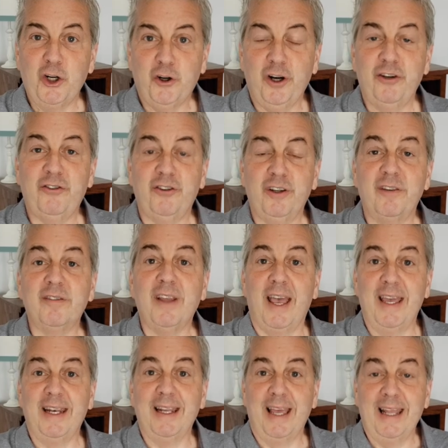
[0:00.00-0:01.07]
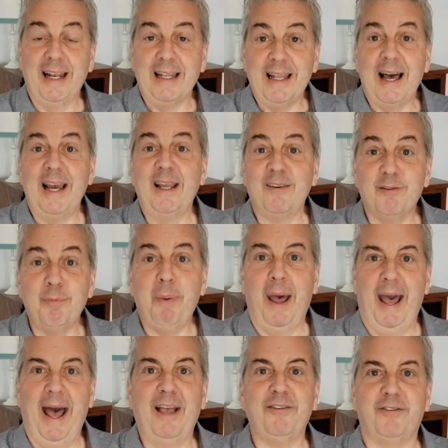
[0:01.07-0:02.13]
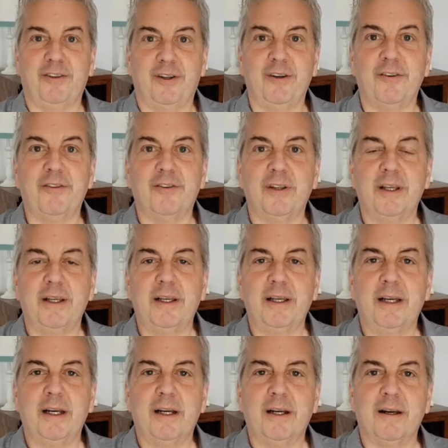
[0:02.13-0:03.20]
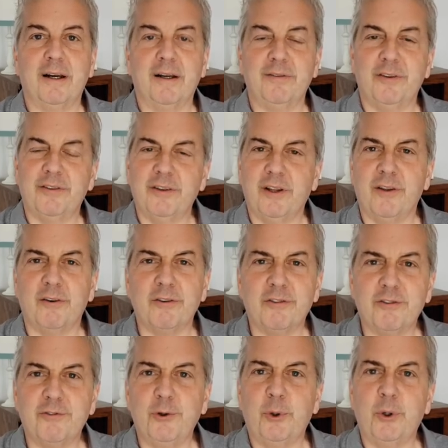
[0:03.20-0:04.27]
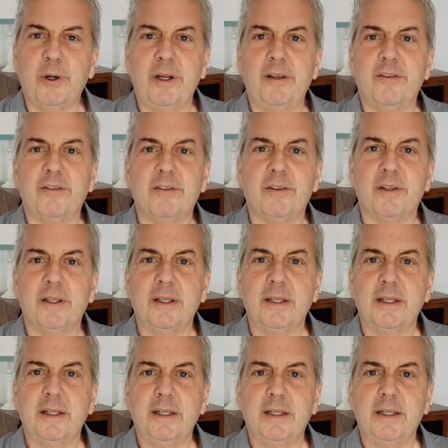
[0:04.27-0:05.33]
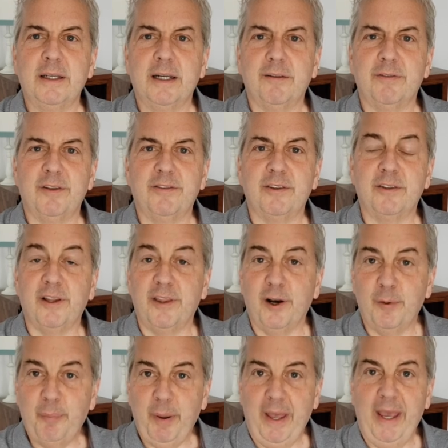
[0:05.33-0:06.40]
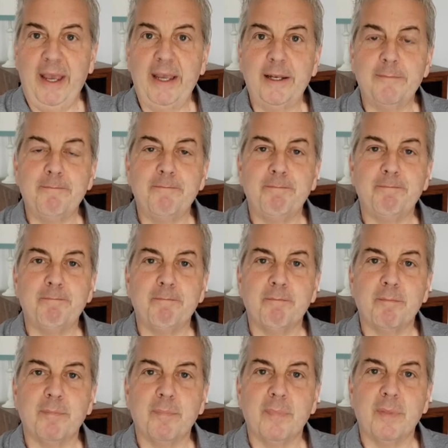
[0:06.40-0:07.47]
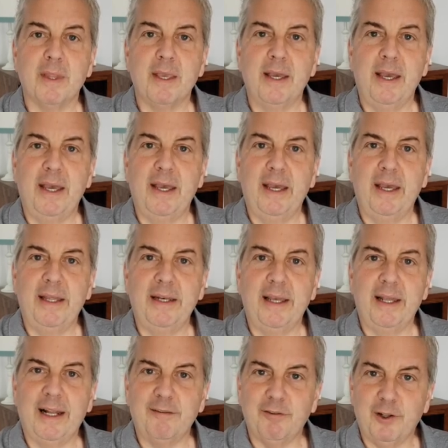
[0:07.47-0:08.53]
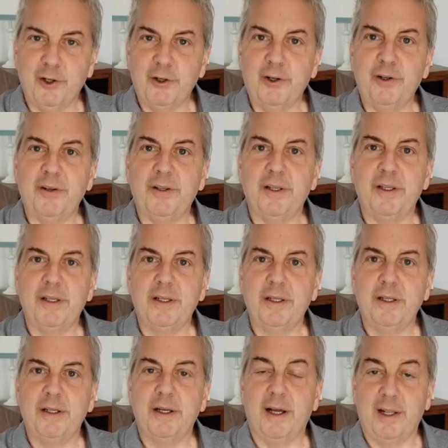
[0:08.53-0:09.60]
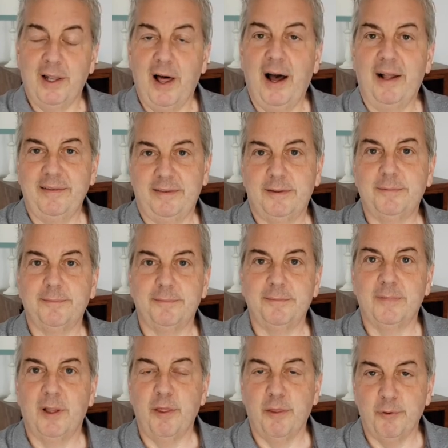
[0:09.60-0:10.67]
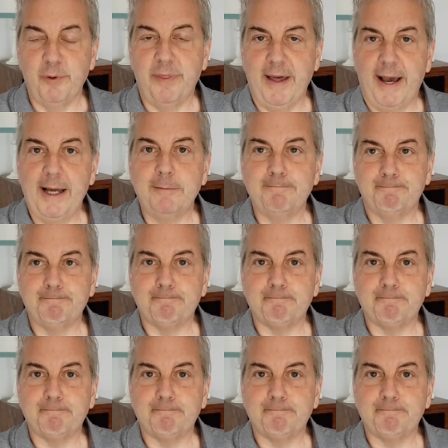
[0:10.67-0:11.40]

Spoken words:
Christians and Alliance pastors. I listen to their stories. I've listened to their pain. And I've learned a lot through that.